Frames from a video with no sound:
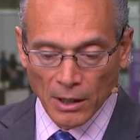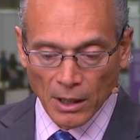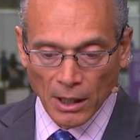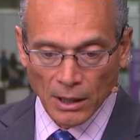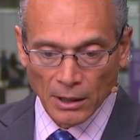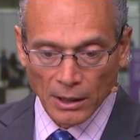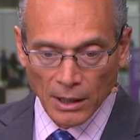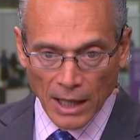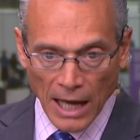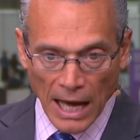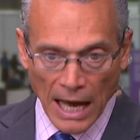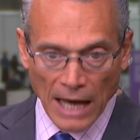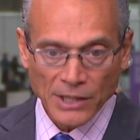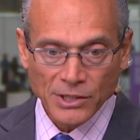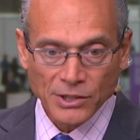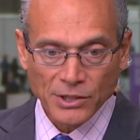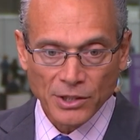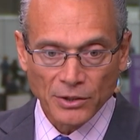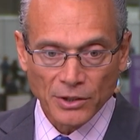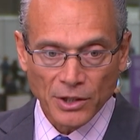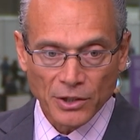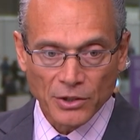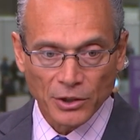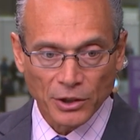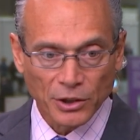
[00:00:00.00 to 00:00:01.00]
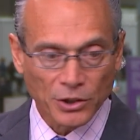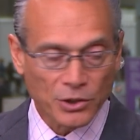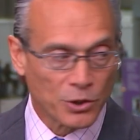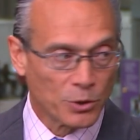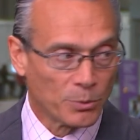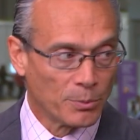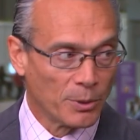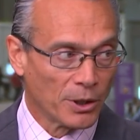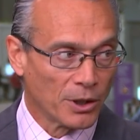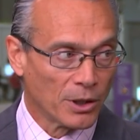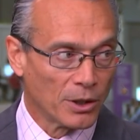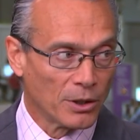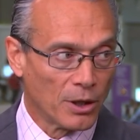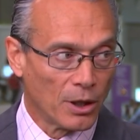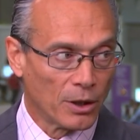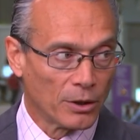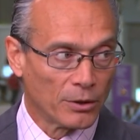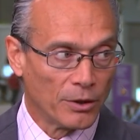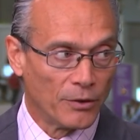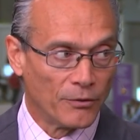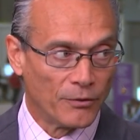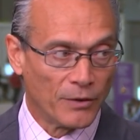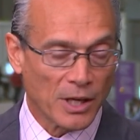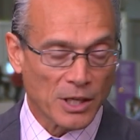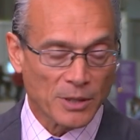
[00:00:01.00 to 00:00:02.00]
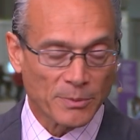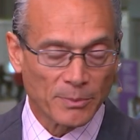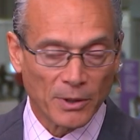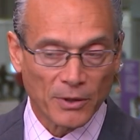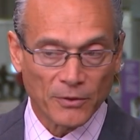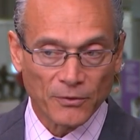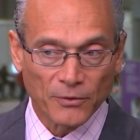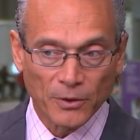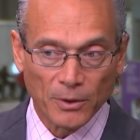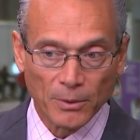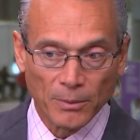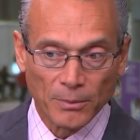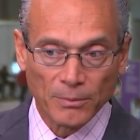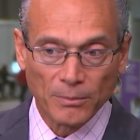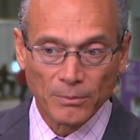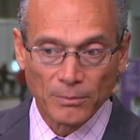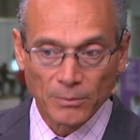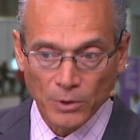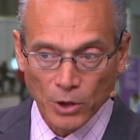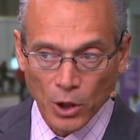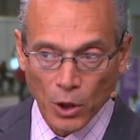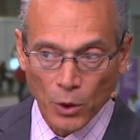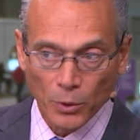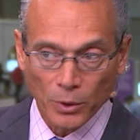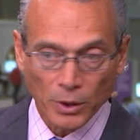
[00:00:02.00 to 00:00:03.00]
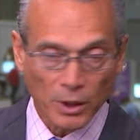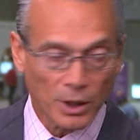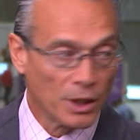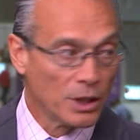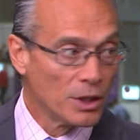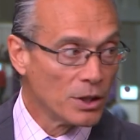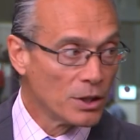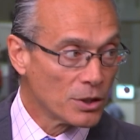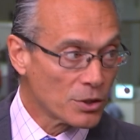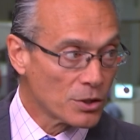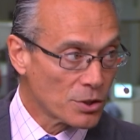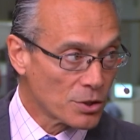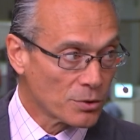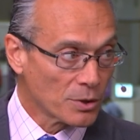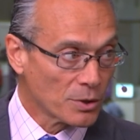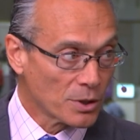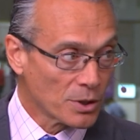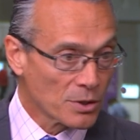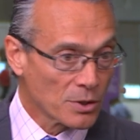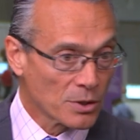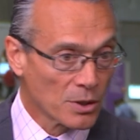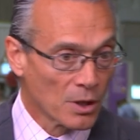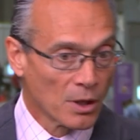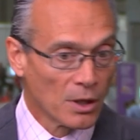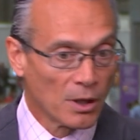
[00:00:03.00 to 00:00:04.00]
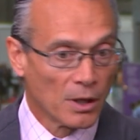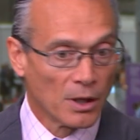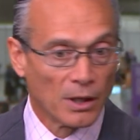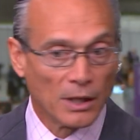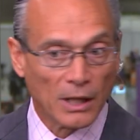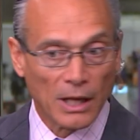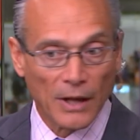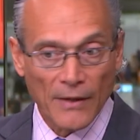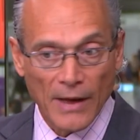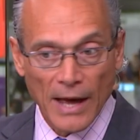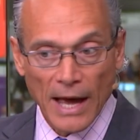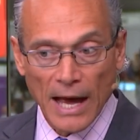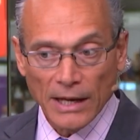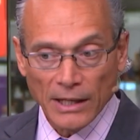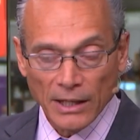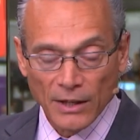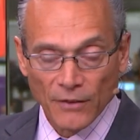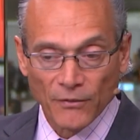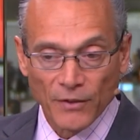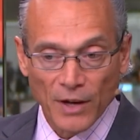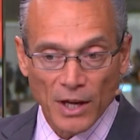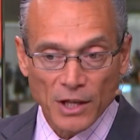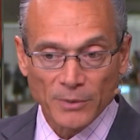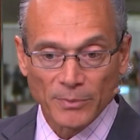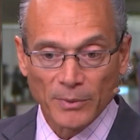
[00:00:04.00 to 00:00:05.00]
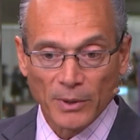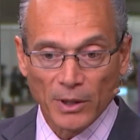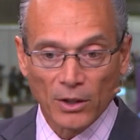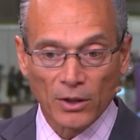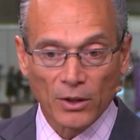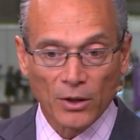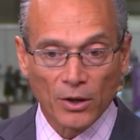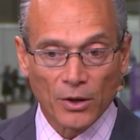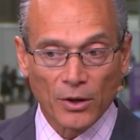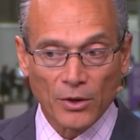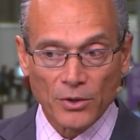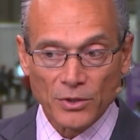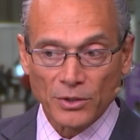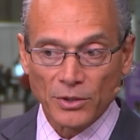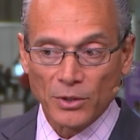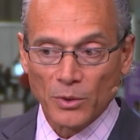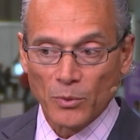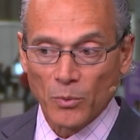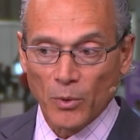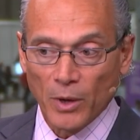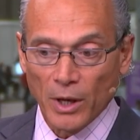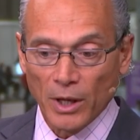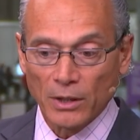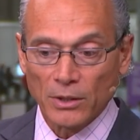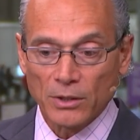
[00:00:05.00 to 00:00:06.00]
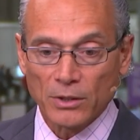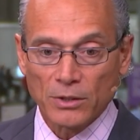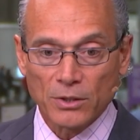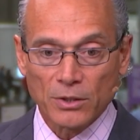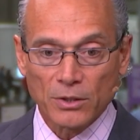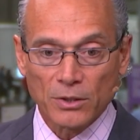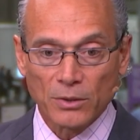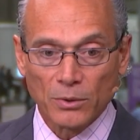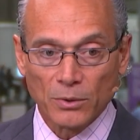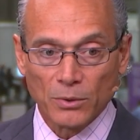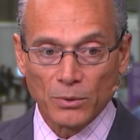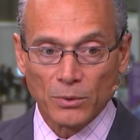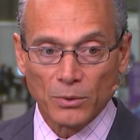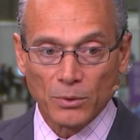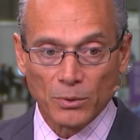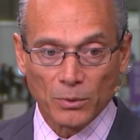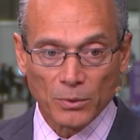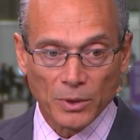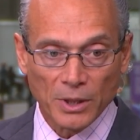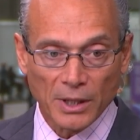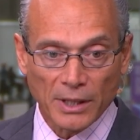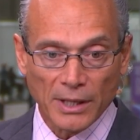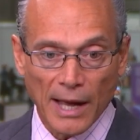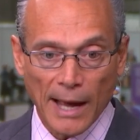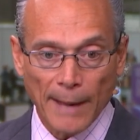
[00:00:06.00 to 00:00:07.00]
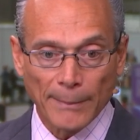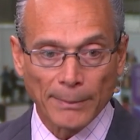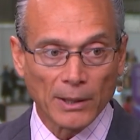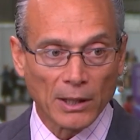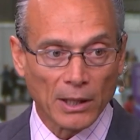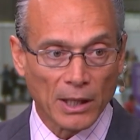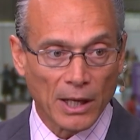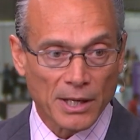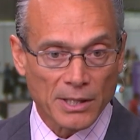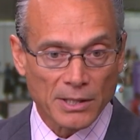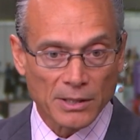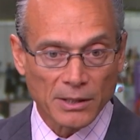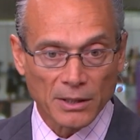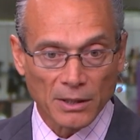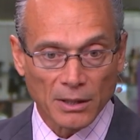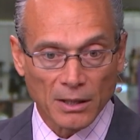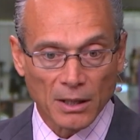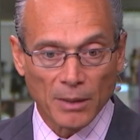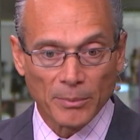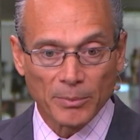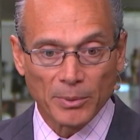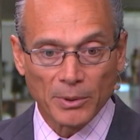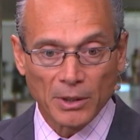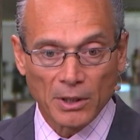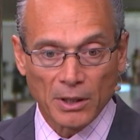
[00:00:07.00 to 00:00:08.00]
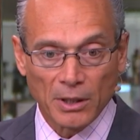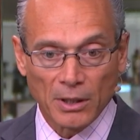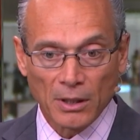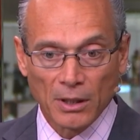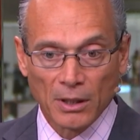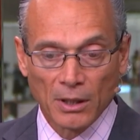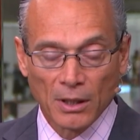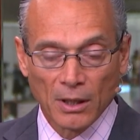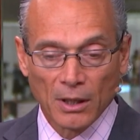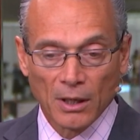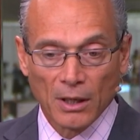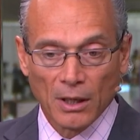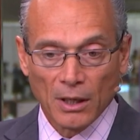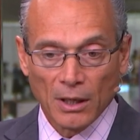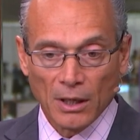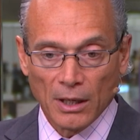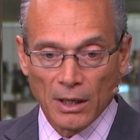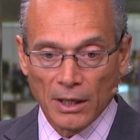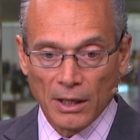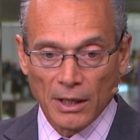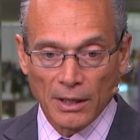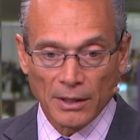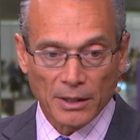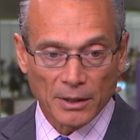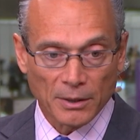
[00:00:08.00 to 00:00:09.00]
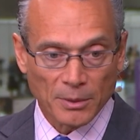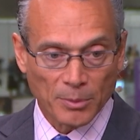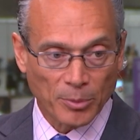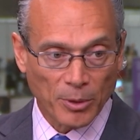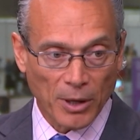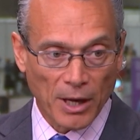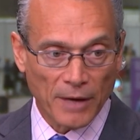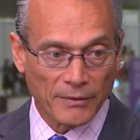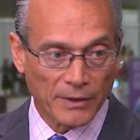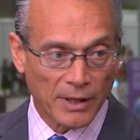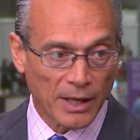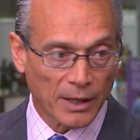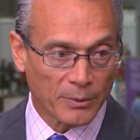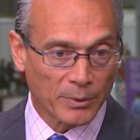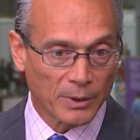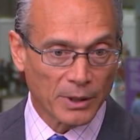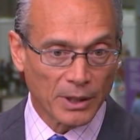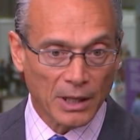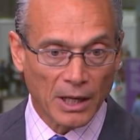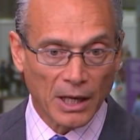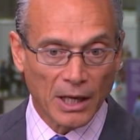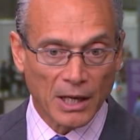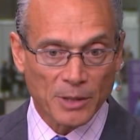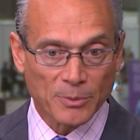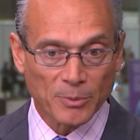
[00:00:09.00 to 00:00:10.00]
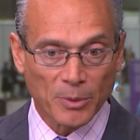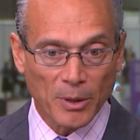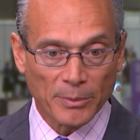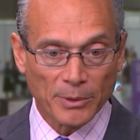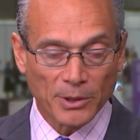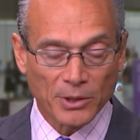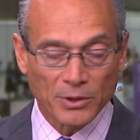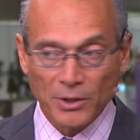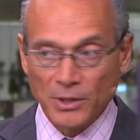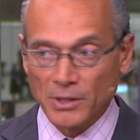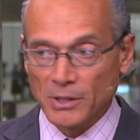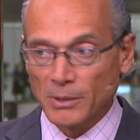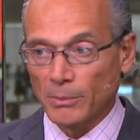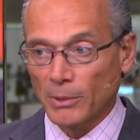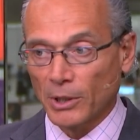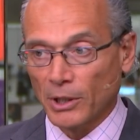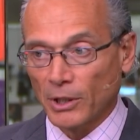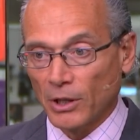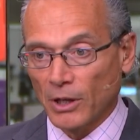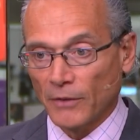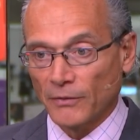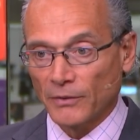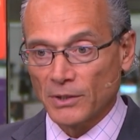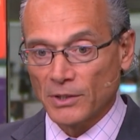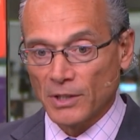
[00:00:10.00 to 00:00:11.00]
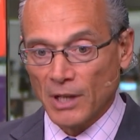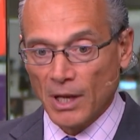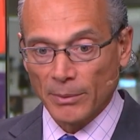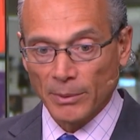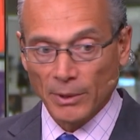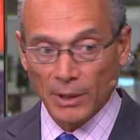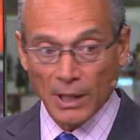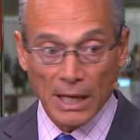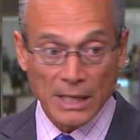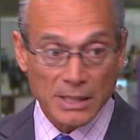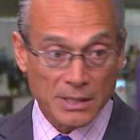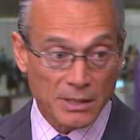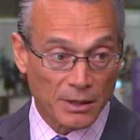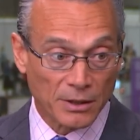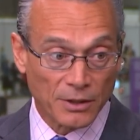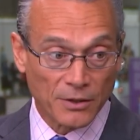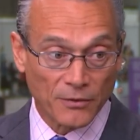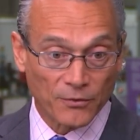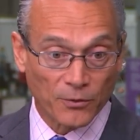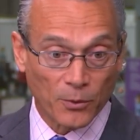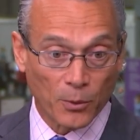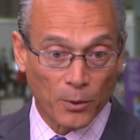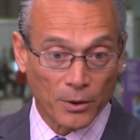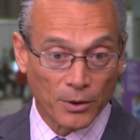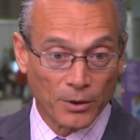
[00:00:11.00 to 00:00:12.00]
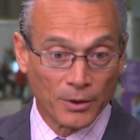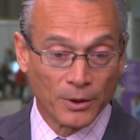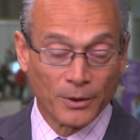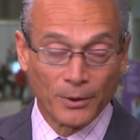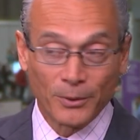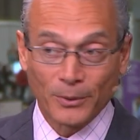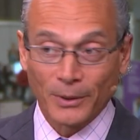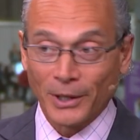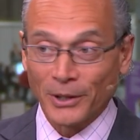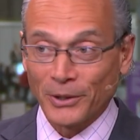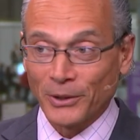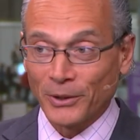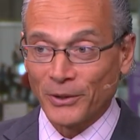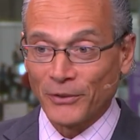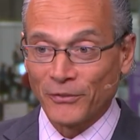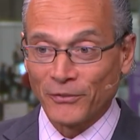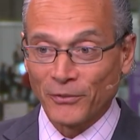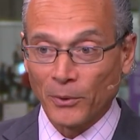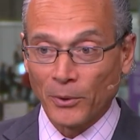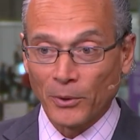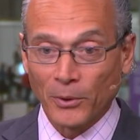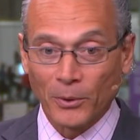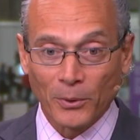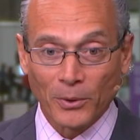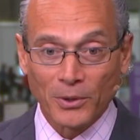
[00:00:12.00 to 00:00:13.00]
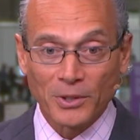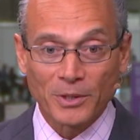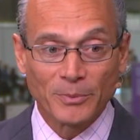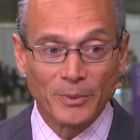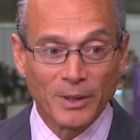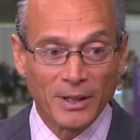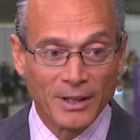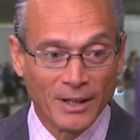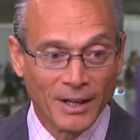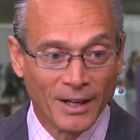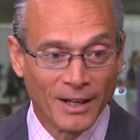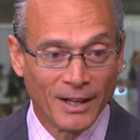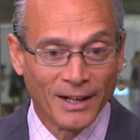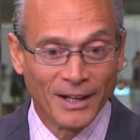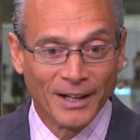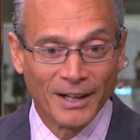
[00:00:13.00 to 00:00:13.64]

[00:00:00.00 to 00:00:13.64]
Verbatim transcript: Uh, last year they took a $2 billion investment from Koch Industries. Now that investment largely went to recapitalizing the company uh, I think the private equity guys probably took some money off the table, as did the four, what I call the four horsemen.